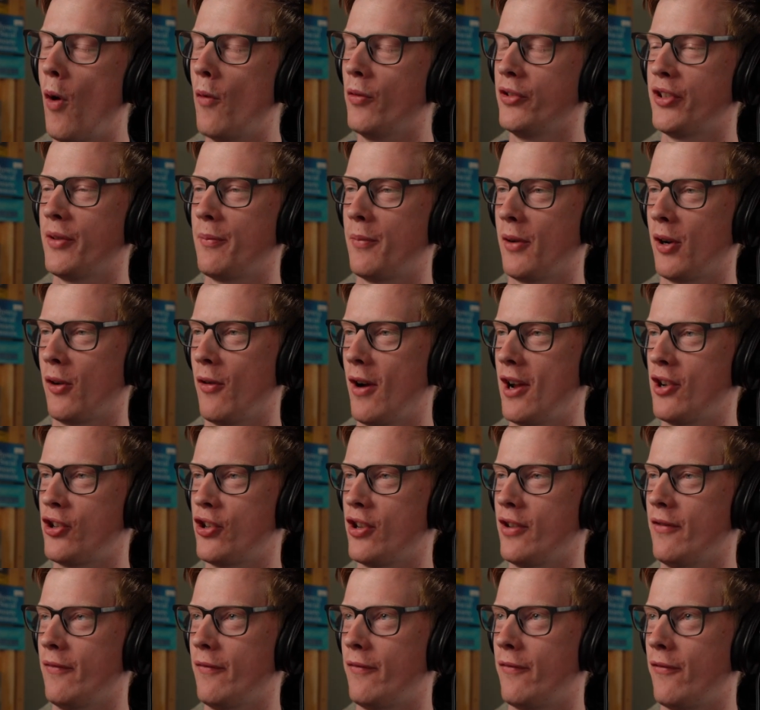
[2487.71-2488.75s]
was the
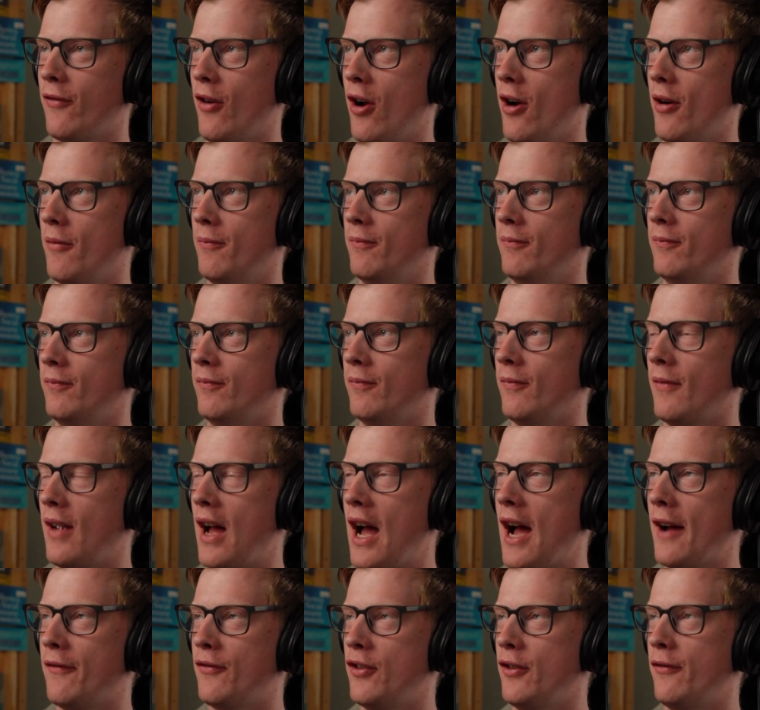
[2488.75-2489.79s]
progression from
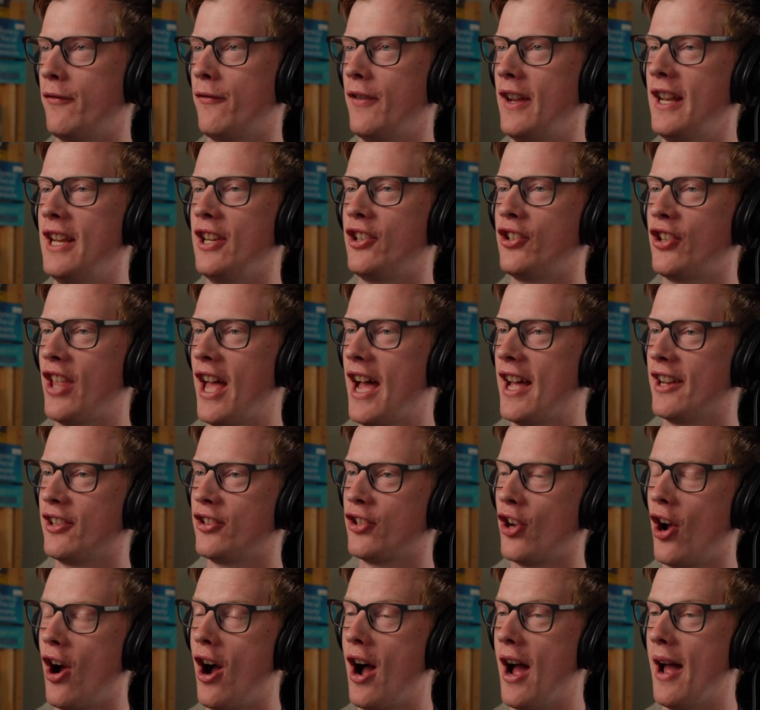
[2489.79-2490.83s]
after you finished that
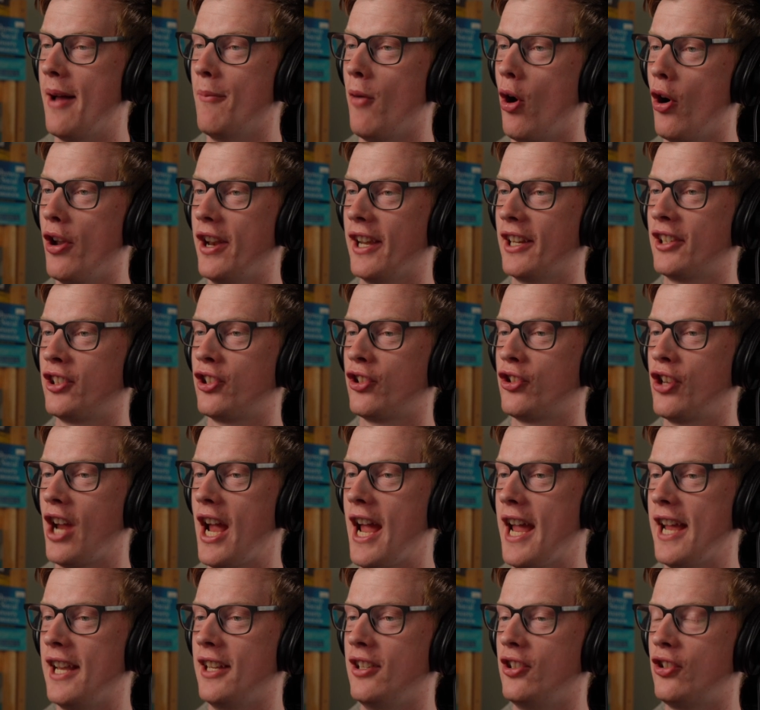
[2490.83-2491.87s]
time on
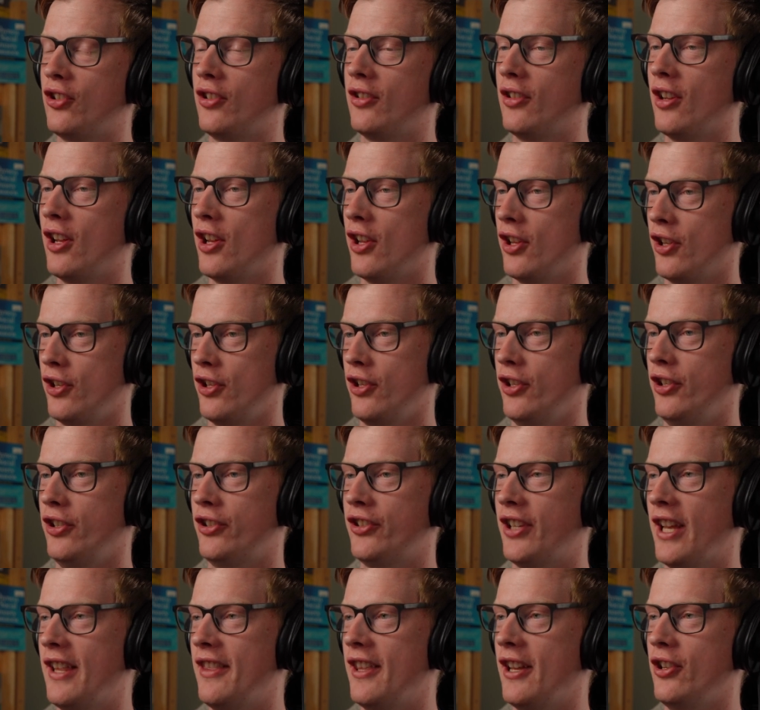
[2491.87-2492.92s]
exchange? You
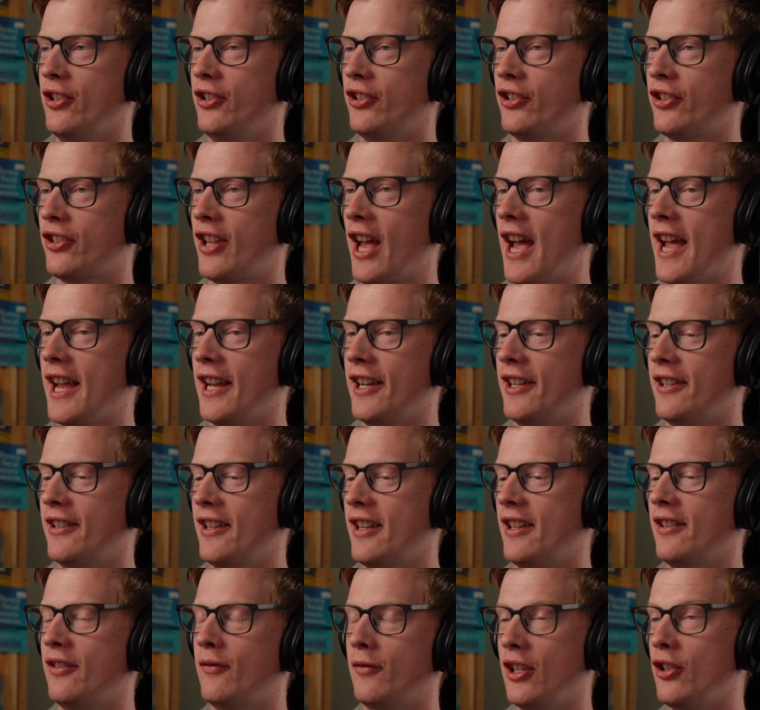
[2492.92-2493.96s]
said that you stayed.
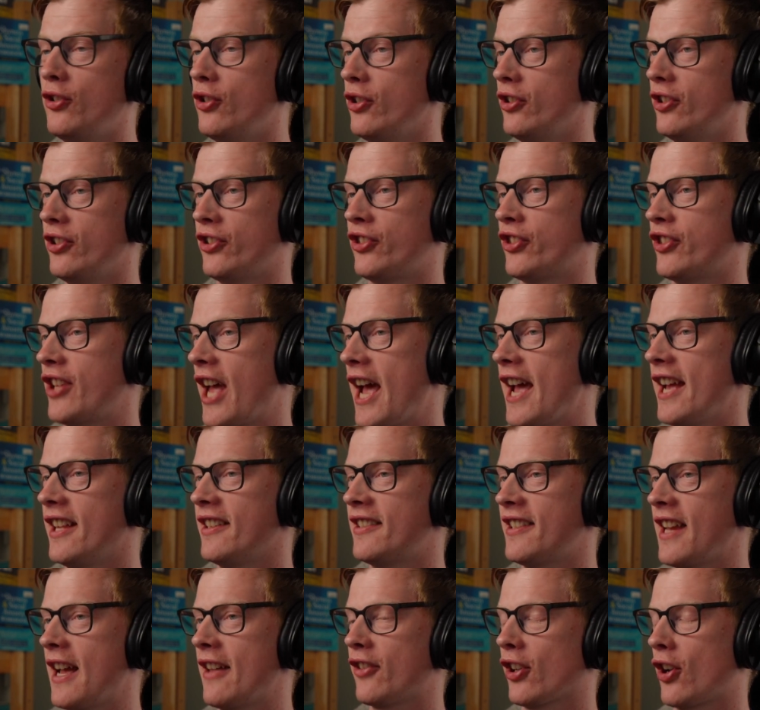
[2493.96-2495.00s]
Did you just stay in
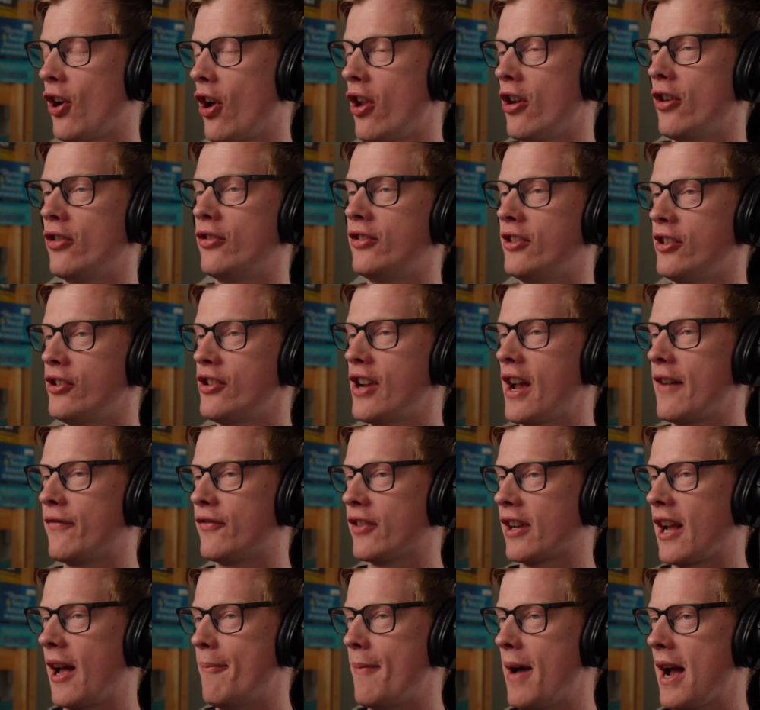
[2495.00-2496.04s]
South Dakota, or did you have to
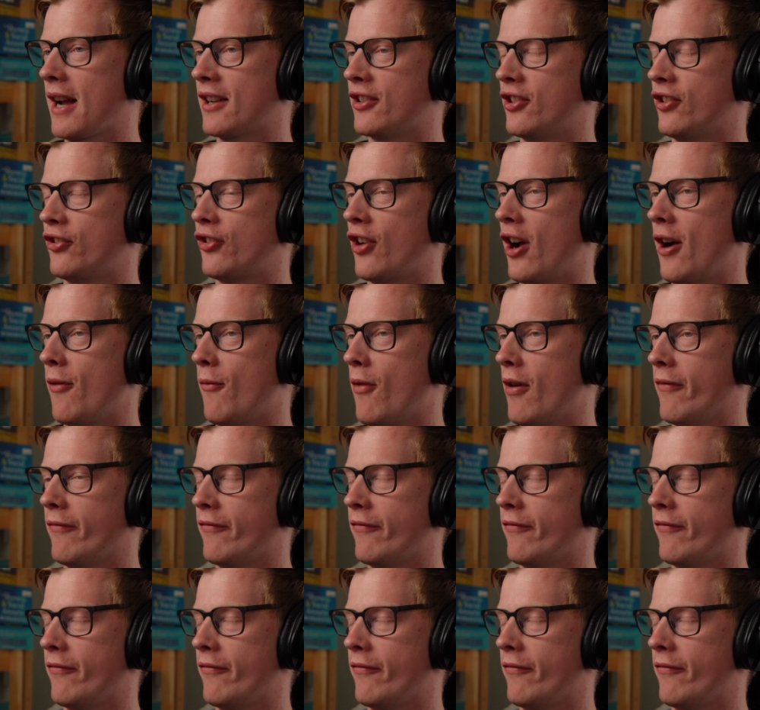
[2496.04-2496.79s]
come back to Taiwan